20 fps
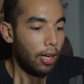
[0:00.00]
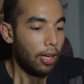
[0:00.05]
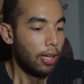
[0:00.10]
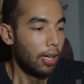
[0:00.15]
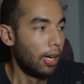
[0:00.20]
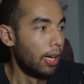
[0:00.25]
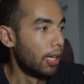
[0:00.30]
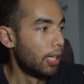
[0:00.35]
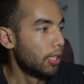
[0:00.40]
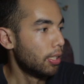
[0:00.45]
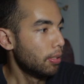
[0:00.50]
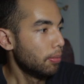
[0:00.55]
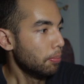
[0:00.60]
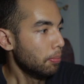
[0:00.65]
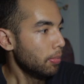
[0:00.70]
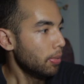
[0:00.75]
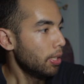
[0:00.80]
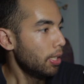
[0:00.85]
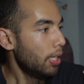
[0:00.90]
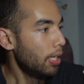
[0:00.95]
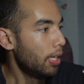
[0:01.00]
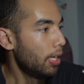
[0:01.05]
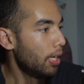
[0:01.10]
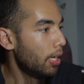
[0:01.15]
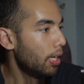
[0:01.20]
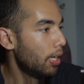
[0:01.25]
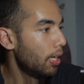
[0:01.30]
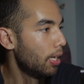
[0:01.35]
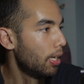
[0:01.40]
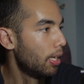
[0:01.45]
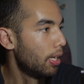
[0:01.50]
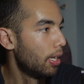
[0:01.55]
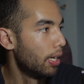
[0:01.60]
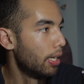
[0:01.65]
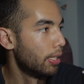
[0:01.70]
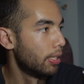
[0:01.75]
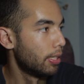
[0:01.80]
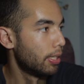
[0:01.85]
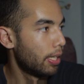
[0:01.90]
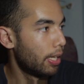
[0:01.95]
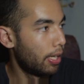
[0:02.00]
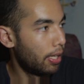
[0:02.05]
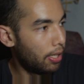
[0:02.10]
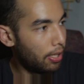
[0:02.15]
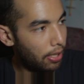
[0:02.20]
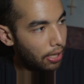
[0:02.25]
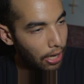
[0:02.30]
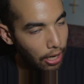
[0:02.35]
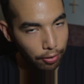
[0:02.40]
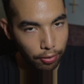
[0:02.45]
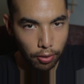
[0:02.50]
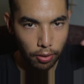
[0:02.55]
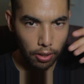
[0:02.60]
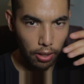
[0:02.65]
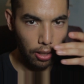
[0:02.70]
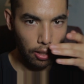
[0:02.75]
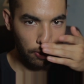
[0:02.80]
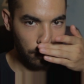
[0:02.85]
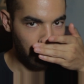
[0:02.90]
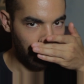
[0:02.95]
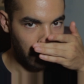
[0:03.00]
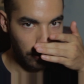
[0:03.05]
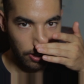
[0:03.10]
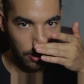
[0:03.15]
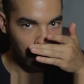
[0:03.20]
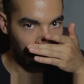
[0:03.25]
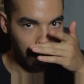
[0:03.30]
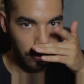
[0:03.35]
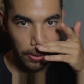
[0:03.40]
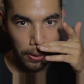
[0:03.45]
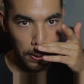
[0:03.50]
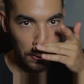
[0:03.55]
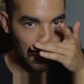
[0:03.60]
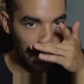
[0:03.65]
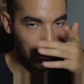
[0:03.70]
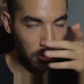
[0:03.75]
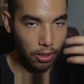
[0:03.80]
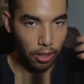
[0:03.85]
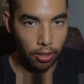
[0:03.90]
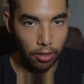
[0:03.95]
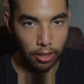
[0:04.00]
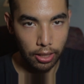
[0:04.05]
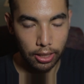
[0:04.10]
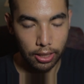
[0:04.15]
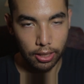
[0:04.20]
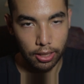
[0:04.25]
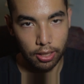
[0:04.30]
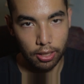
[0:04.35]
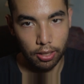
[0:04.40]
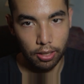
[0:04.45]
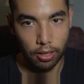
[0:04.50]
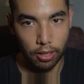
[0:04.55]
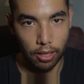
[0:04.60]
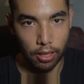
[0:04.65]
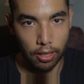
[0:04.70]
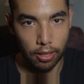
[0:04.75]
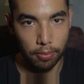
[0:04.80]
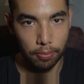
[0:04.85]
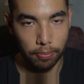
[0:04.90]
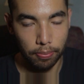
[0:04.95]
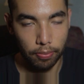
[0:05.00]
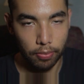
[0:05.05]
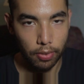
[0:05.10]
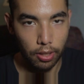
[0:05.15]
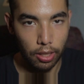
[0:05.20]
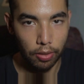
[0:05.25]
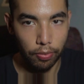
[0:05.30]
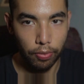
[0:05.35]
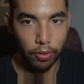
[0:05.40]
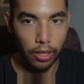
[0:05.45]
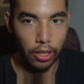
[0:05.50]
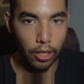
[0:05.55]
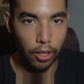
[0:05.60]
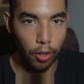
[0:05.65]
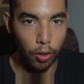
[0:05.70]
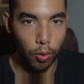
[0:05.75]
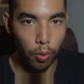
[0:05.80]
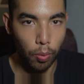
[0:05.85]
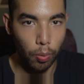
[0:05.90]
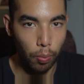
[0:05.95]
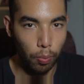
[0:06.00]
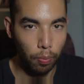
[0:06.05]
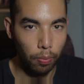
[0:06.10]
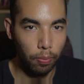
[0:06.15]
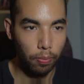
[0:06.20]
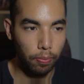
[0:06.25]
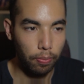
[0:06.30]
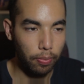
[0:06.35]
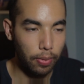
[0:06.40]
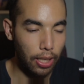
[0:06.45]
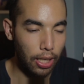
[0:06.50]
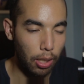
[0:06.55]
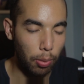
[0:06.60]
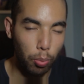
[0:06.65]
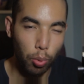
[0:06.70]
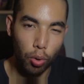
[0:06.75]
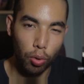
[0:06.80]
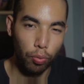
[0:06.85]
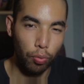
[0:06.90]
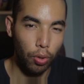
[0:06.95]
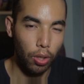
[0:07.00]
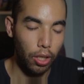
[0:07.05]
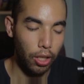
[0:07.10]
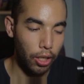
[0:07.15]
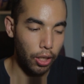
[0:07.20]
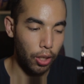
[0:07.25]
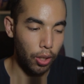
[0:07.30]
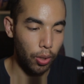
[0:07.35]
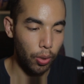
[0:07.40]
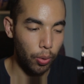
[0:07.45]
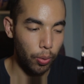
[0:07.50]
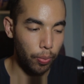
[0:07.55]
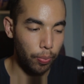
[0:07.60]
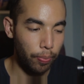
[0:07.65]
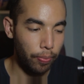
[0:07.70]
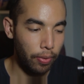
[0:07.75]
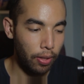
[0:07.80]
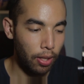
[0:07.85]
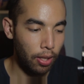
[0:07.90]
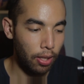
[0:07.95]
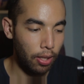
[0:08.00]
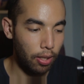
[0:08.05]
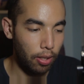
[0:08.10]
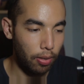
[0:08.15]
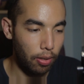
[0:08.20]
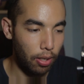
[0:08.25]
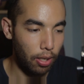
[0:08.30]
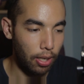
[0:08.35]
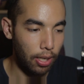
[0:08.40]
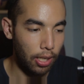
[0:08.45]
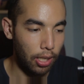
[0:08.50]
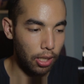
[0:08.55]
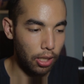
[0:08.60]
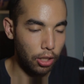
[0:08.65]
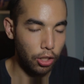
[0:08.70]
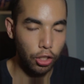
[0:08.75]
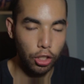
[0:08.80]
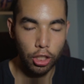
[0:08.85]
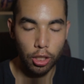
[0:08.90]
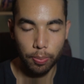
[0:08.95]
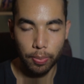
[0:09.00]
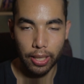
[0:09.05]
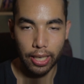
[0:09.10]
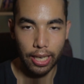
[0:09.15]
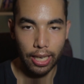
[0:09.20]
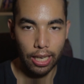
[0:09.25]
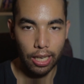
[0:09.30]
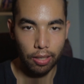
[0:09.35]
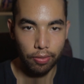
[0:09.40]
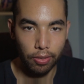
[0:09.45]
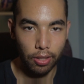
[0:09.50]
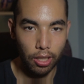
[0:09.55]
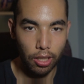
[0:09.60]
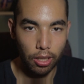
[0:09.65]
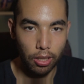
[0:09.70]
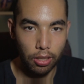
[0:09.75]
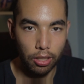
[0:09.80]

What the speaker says: And then I have a few other videos. I'll link the video kind of portfolio YouTube that I have in the